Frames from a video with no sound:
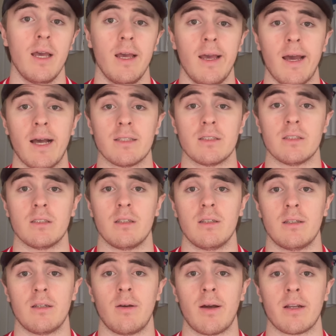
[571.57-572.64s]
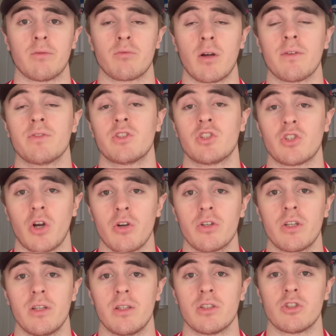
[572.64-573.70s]
had a rough start
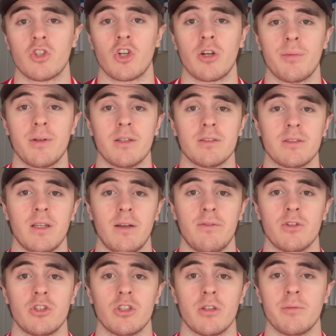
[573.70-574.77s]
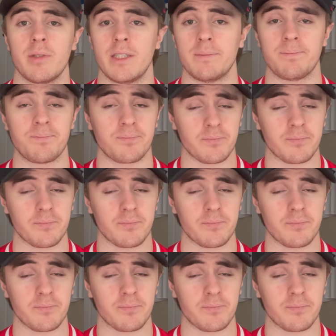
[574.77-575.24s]
to this tournament, I'll say, for Germany.